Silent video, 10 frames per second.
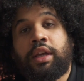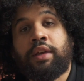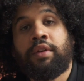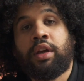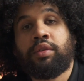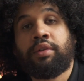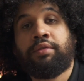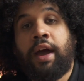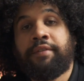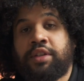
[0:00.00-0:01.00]
giving out the
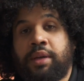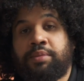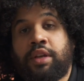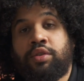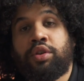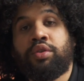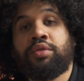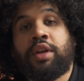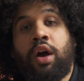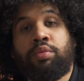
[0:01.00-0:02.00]
5 tips that you can
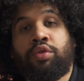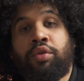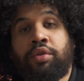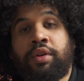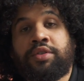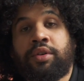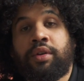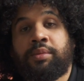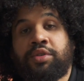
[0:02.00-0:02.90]
use to help grow your Instagram.